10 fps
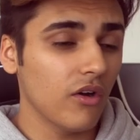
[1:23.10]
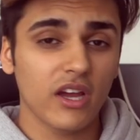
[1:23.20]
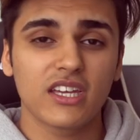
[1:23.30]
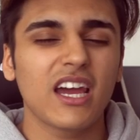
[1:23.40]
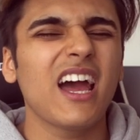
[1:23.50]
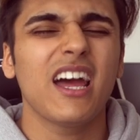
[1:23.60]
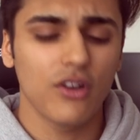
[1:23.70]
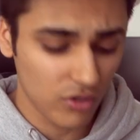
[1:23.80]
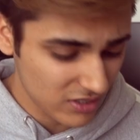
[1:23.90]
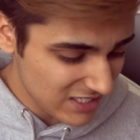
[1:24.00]
yo, I
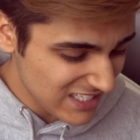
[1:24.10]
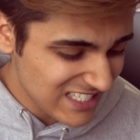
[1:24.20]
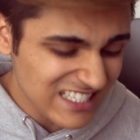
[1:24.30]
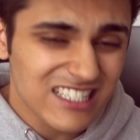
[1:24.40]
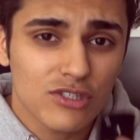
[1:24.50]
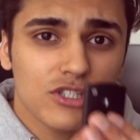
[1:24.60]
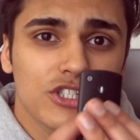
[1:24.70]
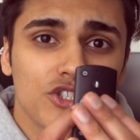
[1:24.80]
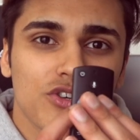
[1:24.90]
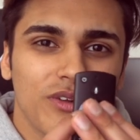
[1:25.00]
cannot, I
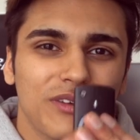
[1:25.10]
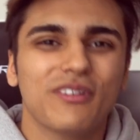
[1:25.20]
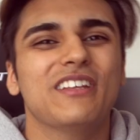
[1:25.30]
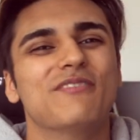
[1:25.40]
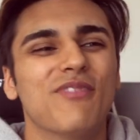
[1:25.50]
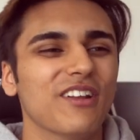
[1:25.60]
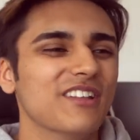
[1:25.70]
cannot control it with these